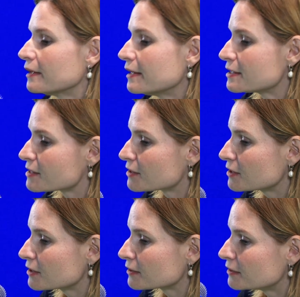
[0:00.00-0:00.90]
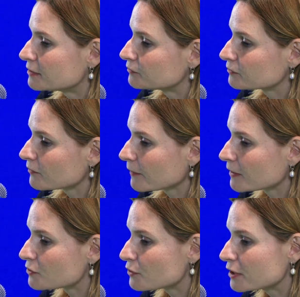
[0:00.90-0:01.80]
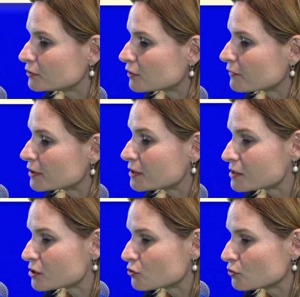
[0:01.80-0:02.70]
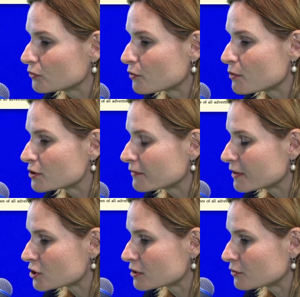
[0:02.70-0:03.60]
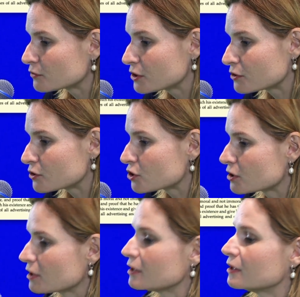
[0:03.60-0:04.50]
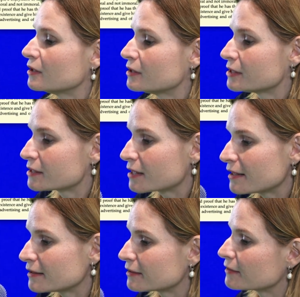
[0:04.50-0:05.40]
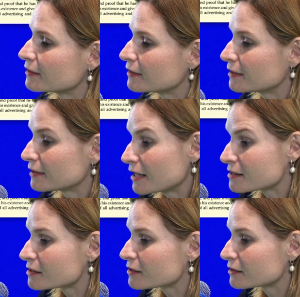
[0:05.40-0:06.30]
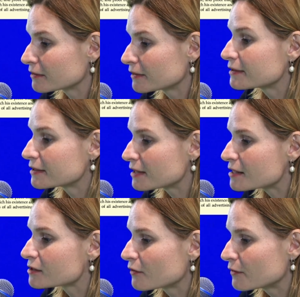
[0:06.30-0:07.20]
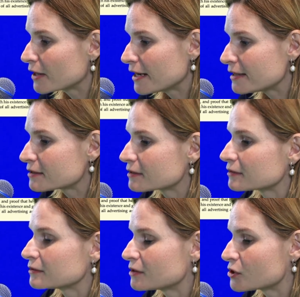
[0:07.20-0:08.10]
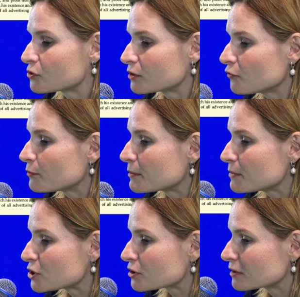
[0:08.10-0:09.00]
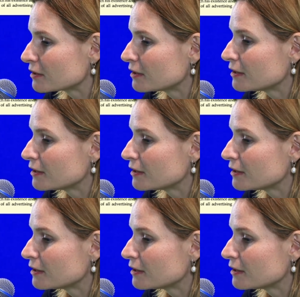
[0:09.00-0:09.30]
Ernst Dichter, director of the Institute for Motivational Research, said that the task of the ad is to give permission